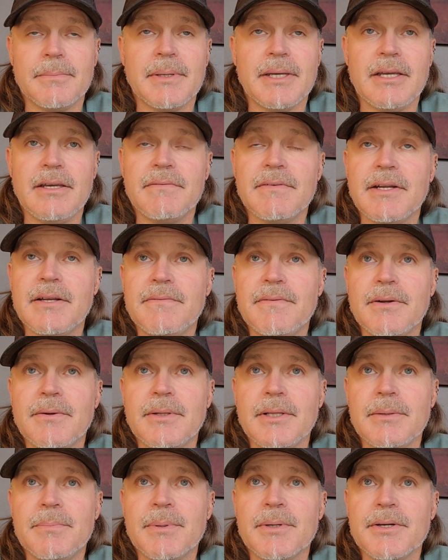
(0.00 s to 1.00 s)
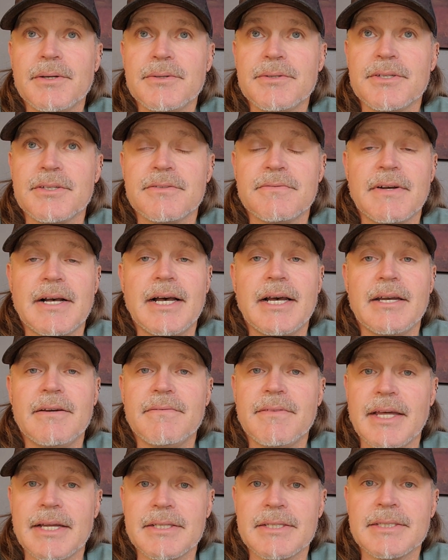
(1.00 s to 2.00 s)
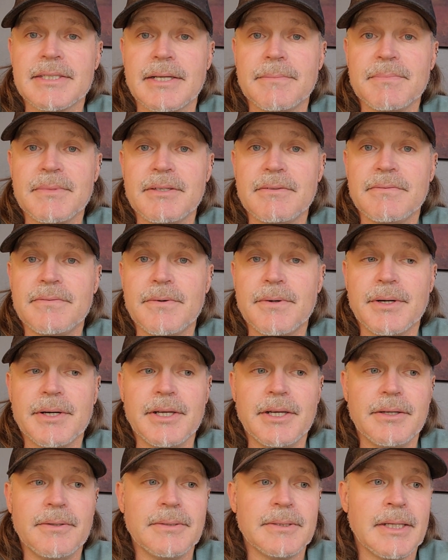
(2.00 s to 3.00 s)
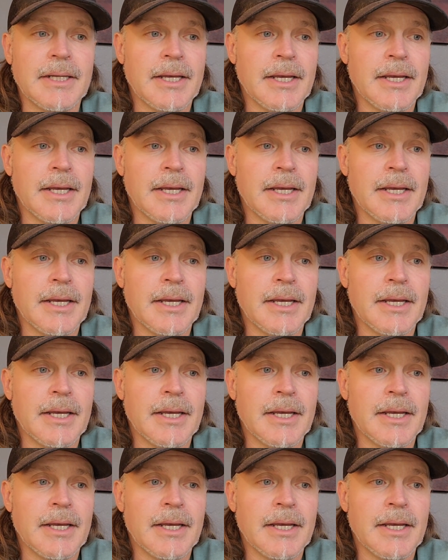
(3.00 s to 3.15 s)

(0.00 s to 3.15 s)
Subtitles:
Even if it only produces 5, that's something for you.